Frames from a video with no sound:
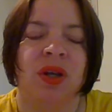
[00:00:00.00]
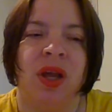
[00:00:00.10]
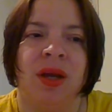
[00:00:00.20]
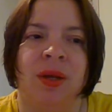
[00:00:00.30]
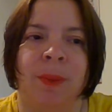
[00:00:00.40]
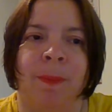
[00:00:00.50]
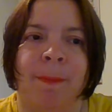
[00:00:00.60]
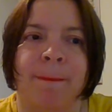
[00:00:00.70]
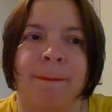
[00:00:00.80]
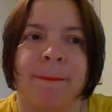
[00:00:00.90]

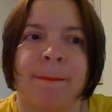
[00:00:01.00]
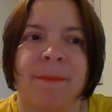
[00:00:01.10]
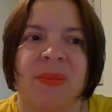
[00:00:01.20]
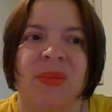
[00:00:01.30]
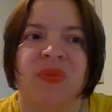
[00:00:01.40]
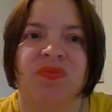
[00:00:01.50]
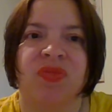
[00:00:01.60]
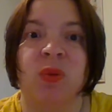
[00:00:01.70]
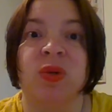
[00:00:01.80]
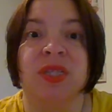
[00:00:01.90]

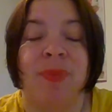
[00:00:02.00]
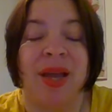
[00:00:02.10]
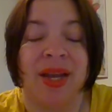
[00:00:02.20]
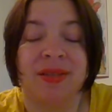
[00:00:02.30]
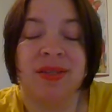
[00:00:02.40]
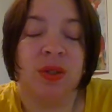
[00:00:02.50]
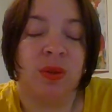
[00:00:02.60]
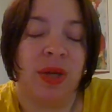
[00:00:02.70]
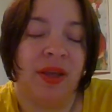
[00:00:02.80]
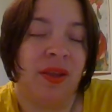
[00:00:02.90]
was pagan,
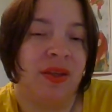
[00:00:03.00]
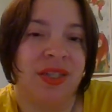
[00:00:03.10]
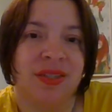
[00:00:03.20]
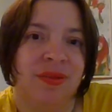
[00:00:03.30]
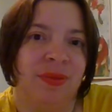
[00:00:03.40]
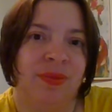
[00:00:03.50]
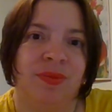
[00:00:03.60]
so I think that's